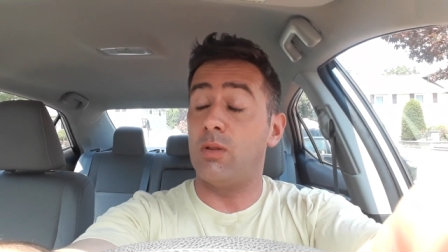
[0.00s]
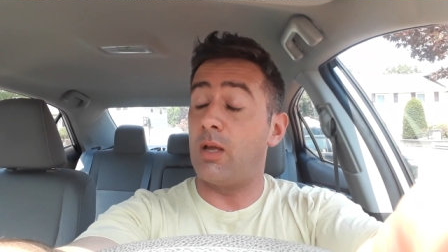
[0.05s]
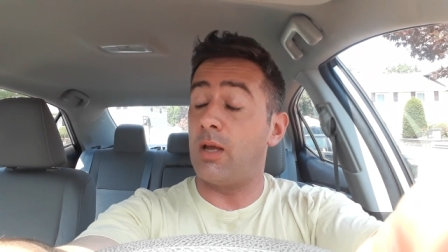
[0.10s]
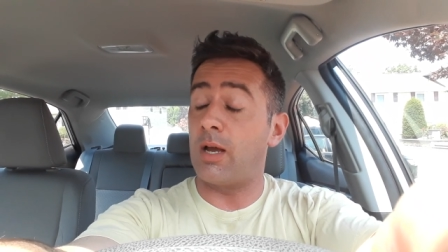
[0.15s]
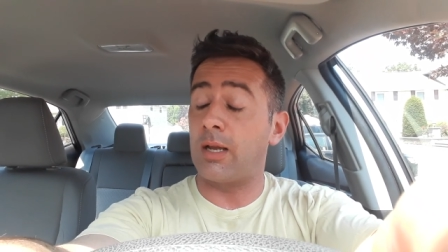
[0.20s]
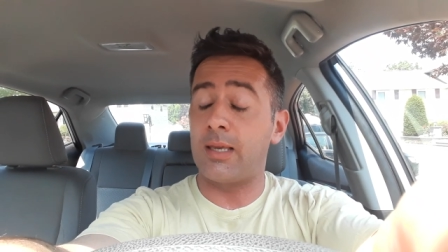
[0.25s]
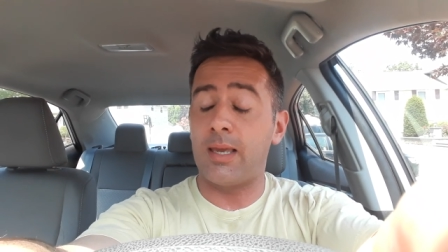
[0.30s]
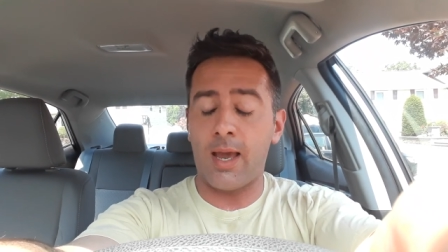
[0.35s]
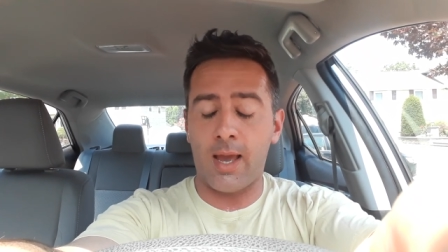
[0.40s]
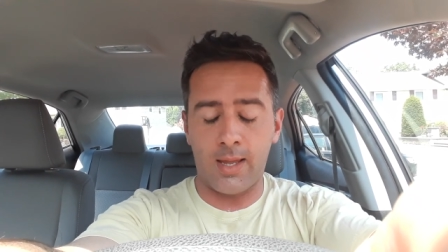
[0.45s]

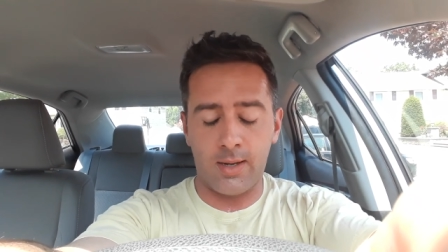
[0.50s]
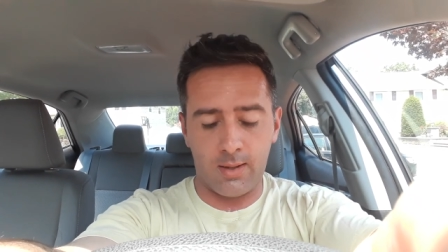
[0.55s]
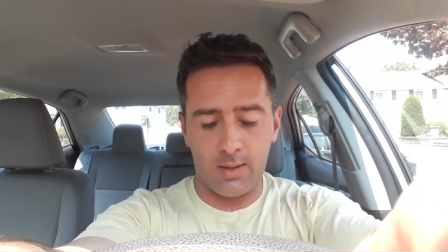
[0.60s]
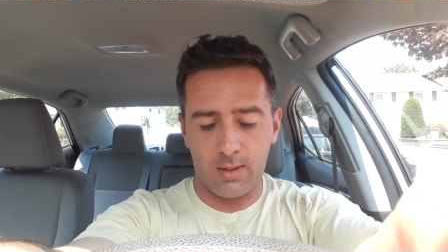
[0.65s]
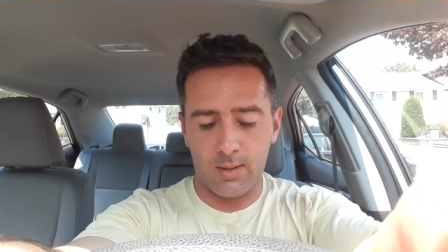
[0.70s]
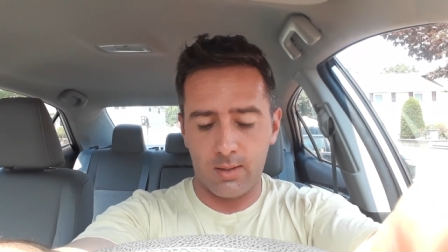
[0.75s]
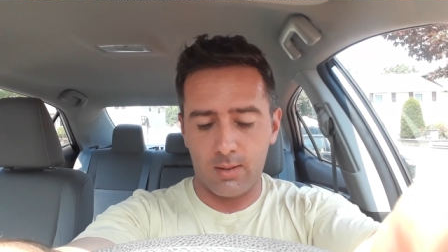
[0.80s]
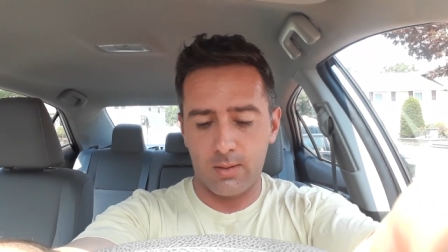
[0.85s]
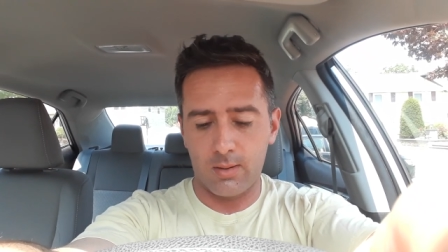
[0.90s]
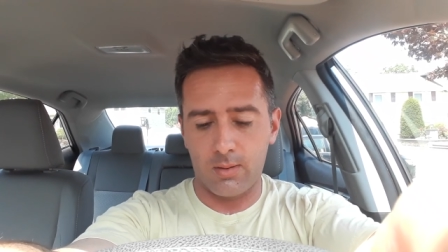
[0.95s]
Again,
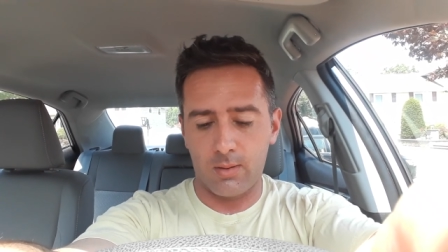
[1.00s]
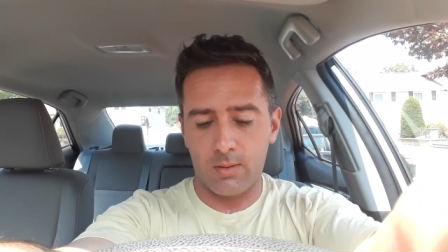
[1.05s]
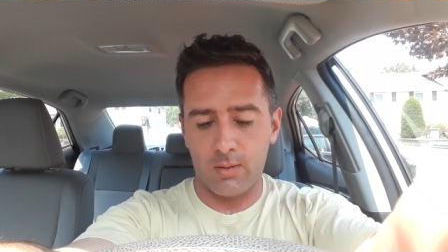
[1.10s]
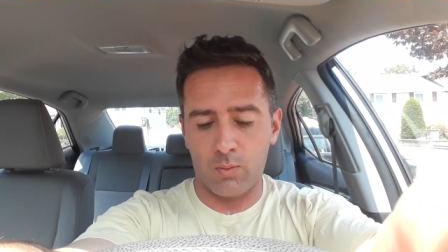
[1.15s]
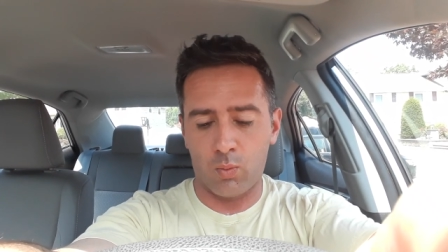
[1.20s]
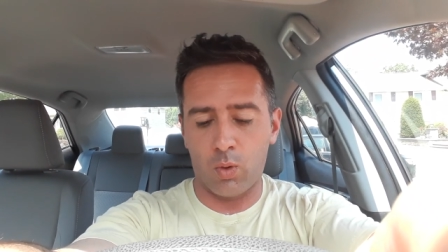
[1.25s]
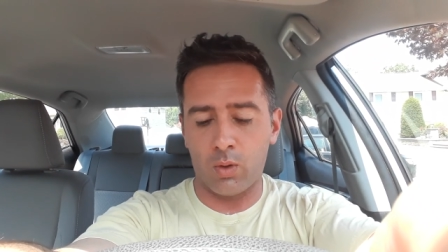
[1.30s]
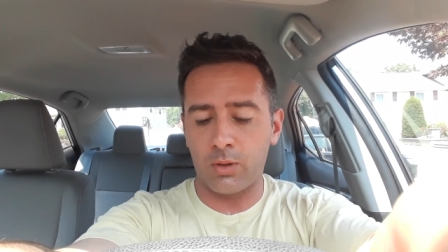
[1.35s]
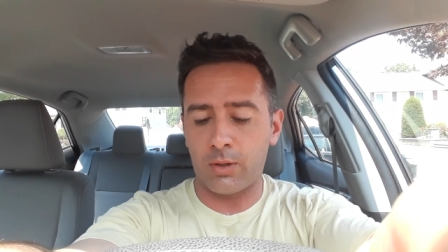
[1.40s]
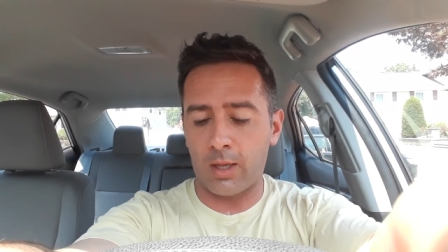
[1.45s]

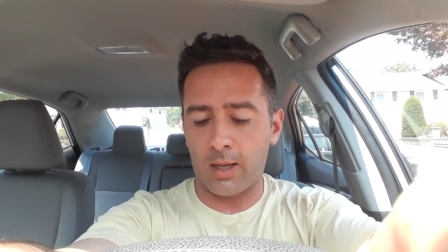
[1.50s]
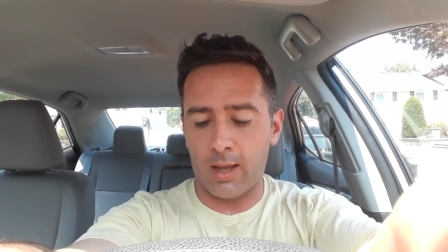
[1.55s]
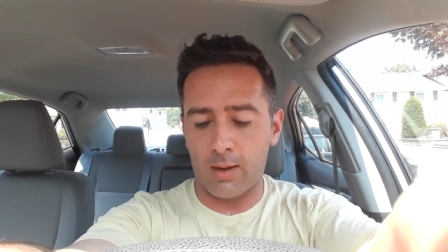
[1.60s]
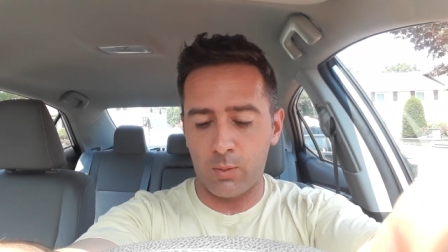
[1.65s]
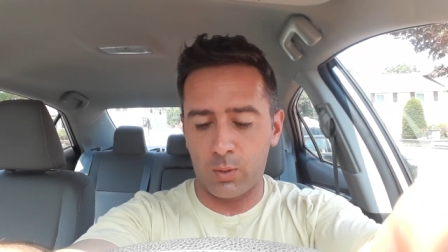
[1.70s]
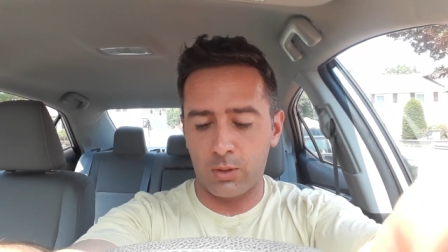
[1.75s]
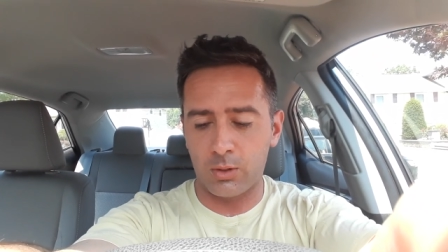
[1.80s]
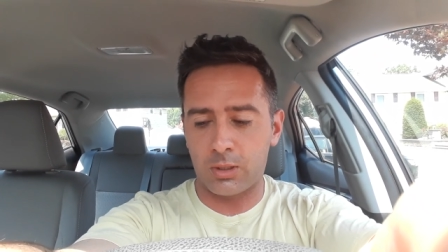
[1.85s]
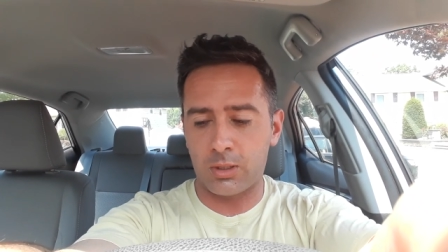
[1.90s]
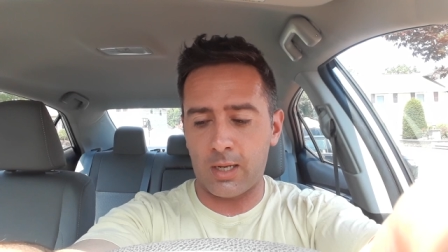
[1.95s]
one thing I
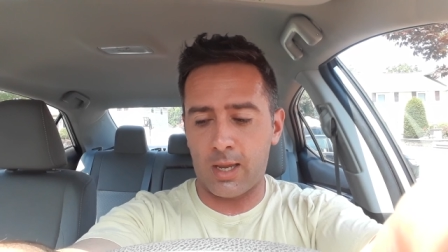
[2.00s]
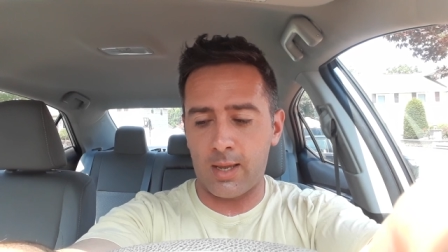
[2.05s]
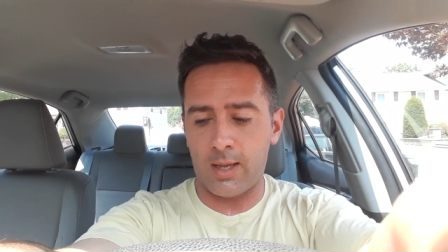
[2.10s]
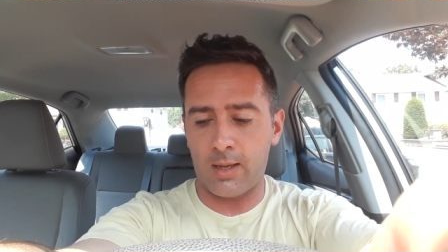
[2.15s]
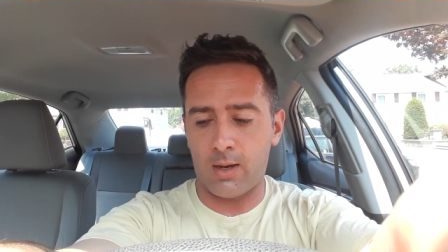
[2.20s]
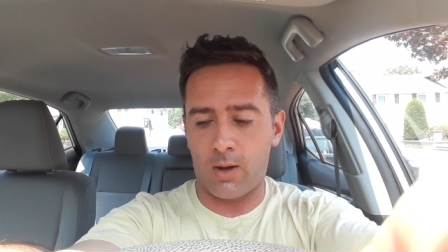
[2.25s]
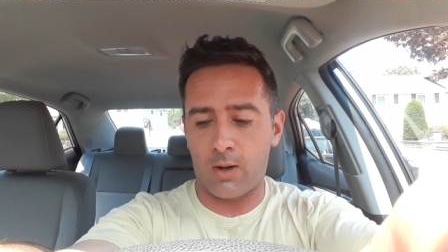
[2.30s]
will say